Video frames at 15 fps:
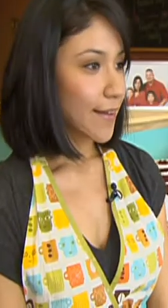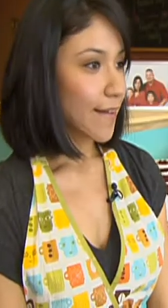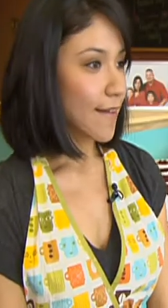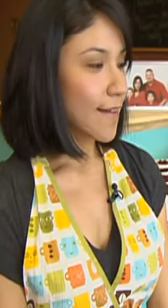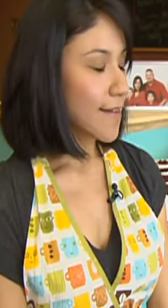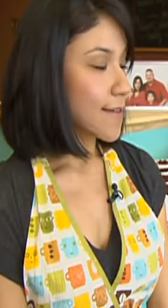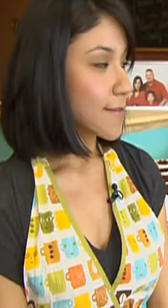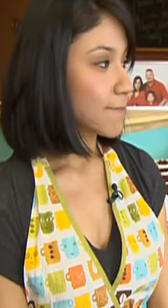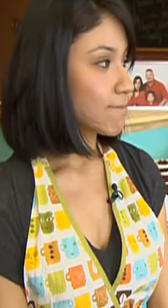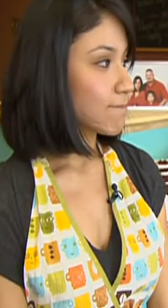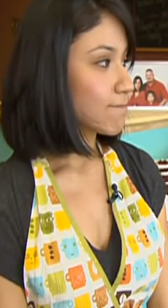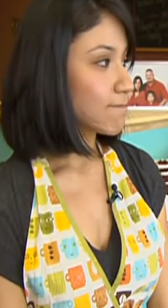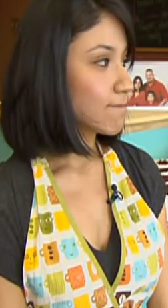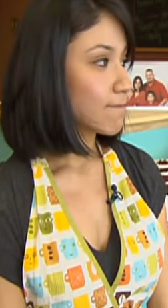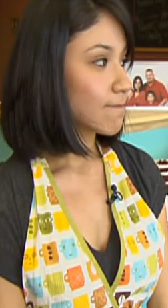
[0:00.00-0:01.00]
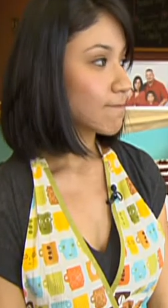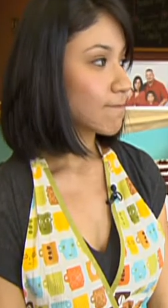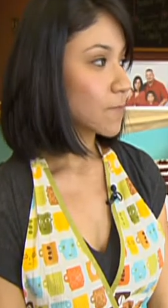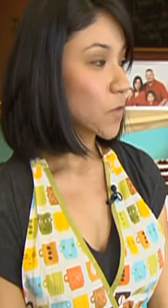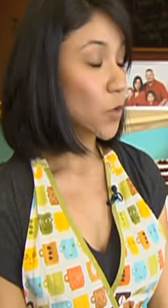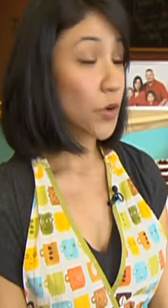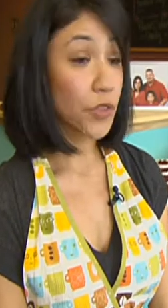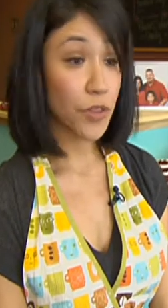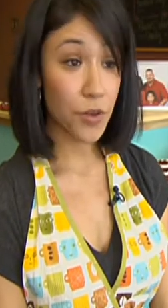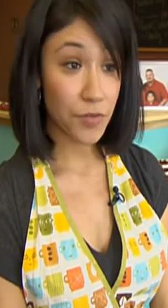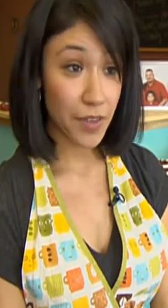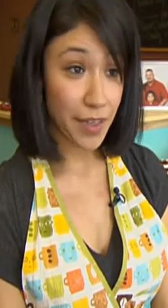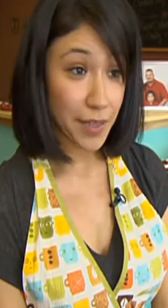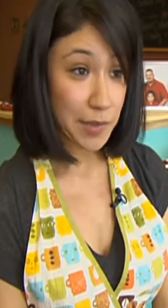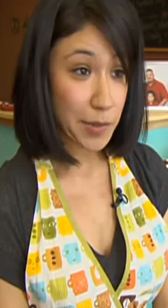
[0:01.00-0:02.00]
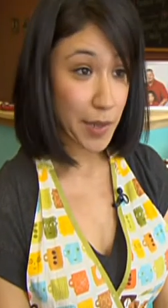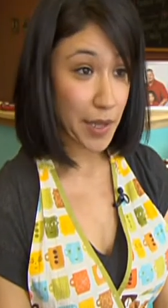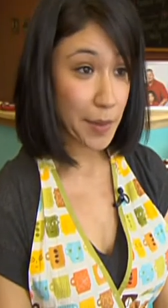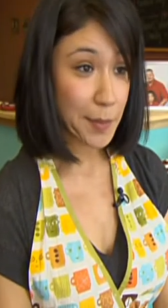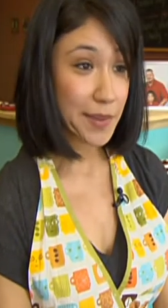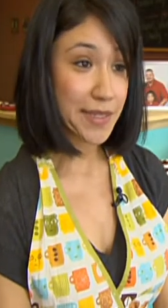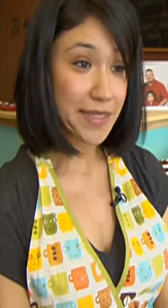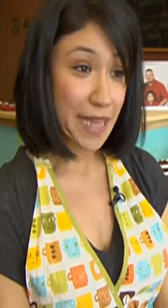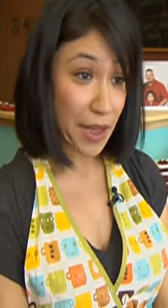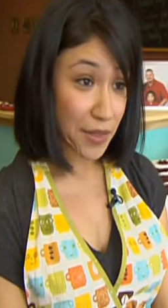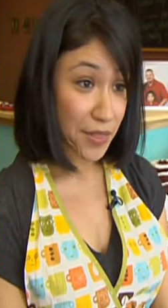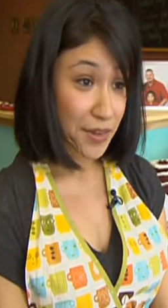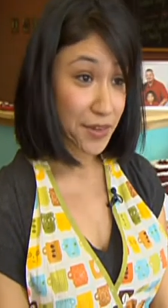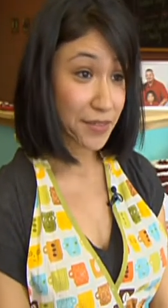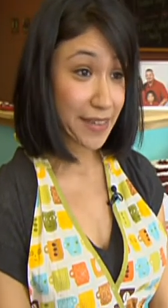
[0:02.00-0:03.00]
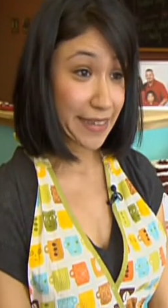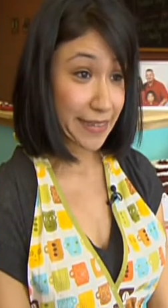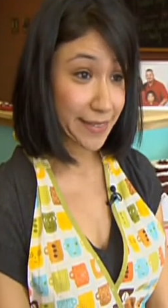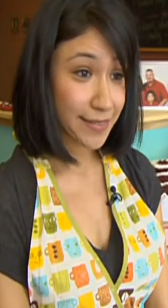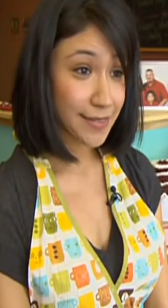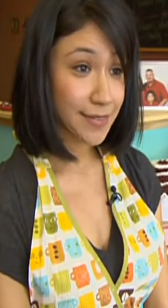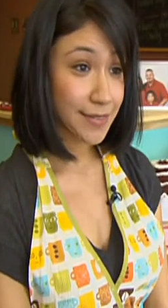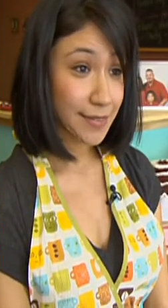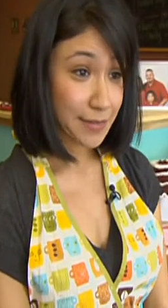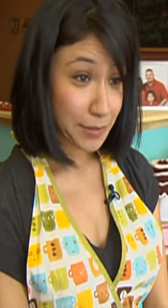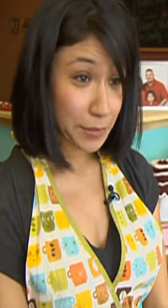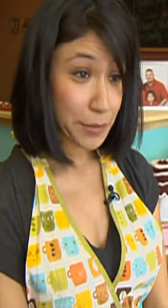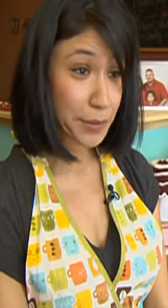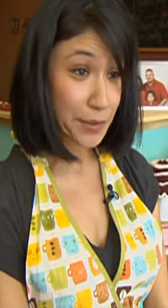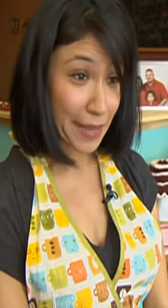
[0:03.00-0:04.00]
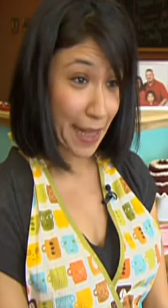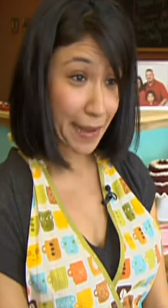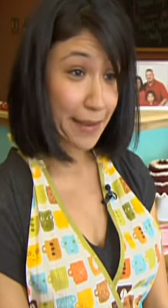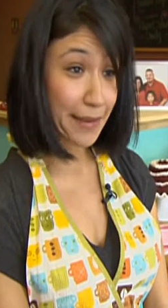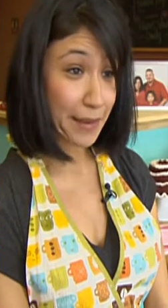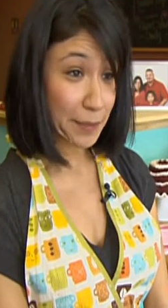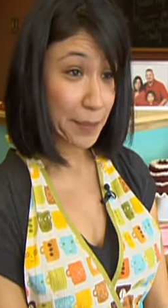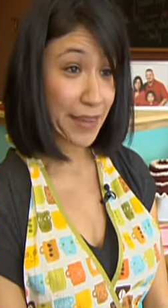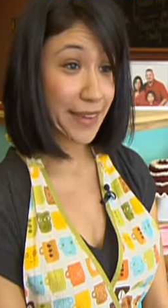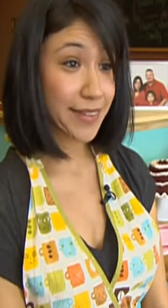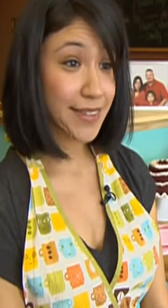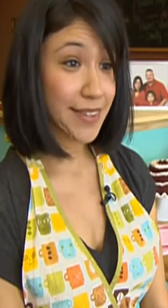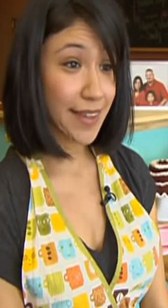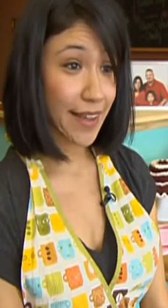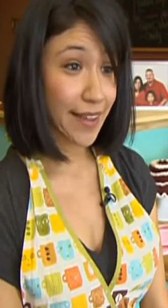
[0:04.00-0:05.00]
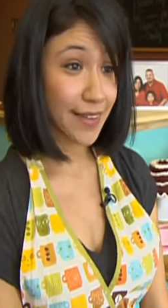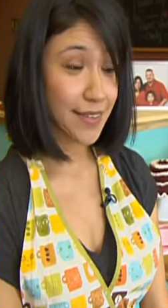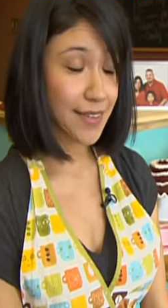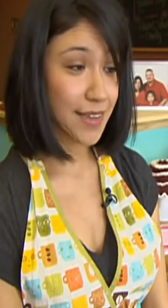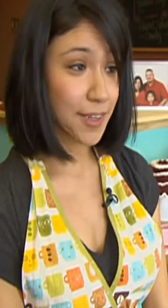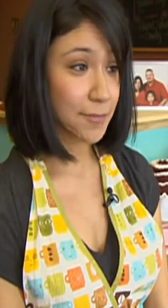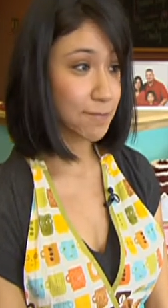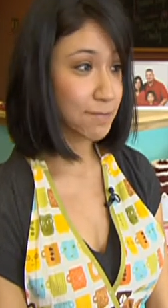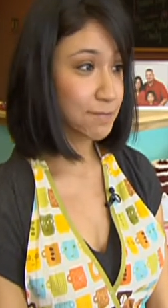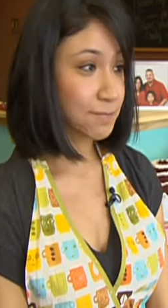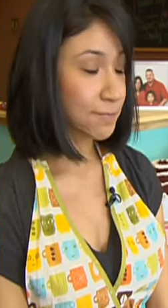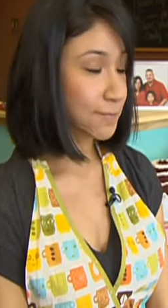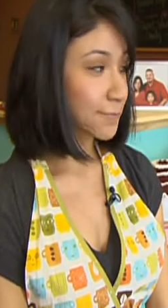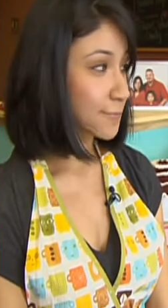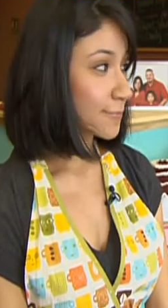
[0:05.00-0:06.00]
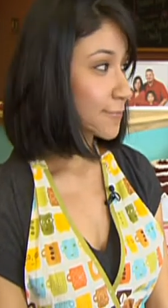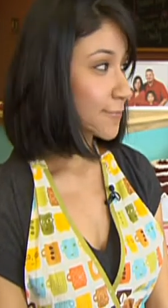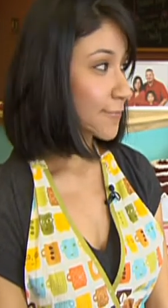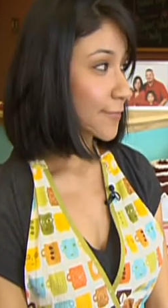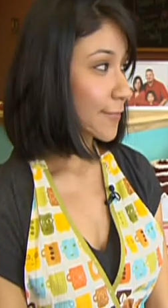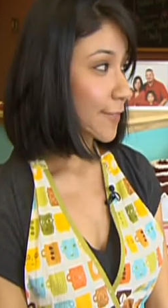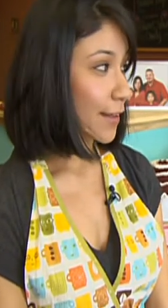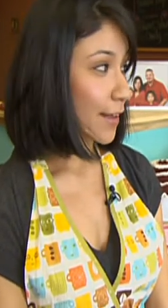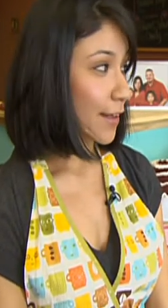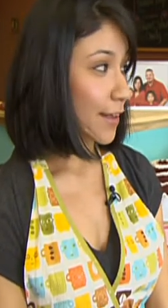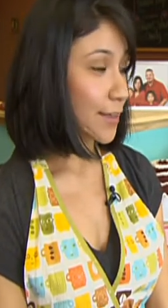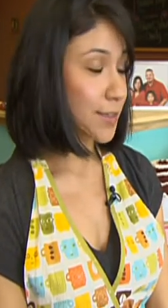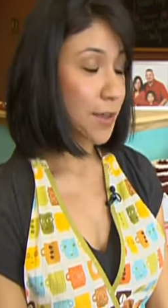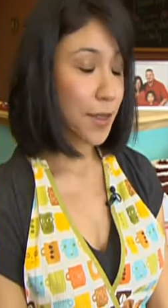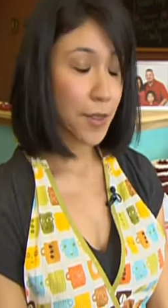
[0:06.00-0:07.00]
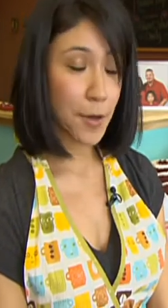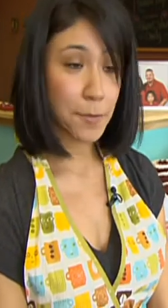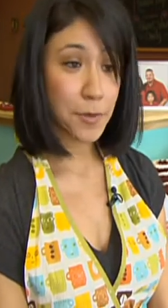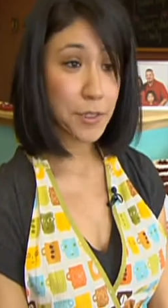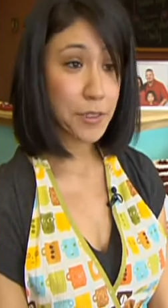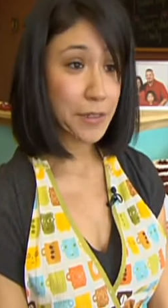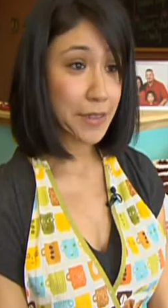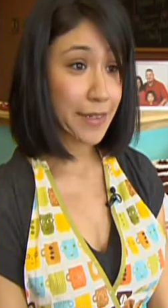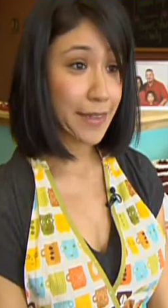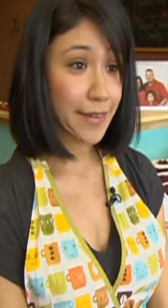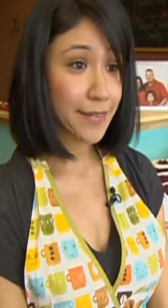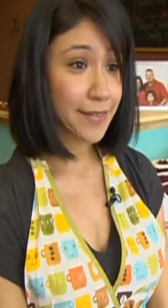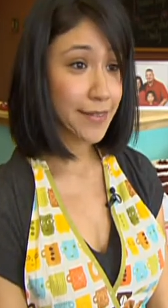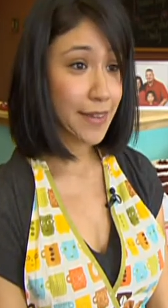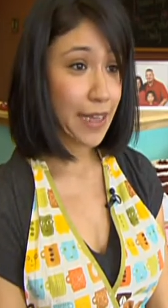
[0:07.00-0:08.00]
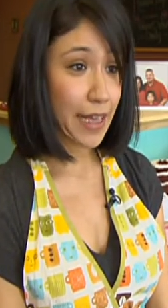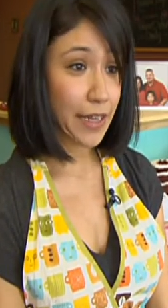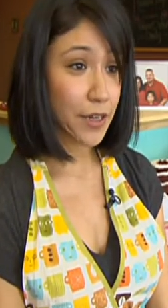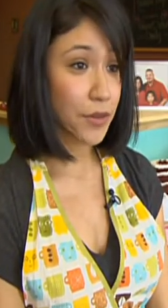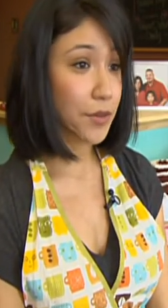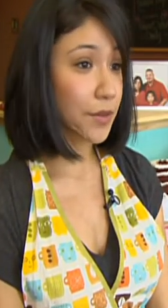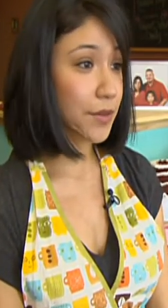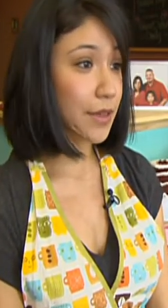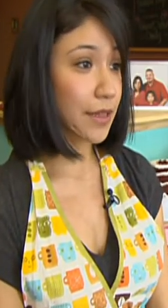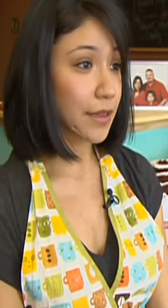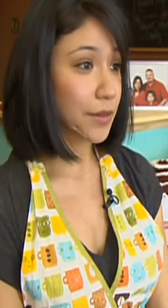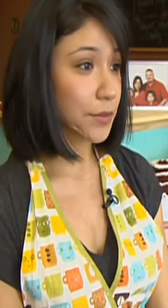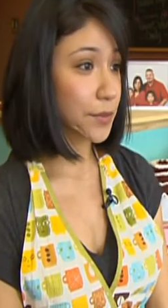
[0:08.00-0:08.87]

Um, North Irving as well, but South Irving, we were lacking a bit. And um, I saw the opportunity I know the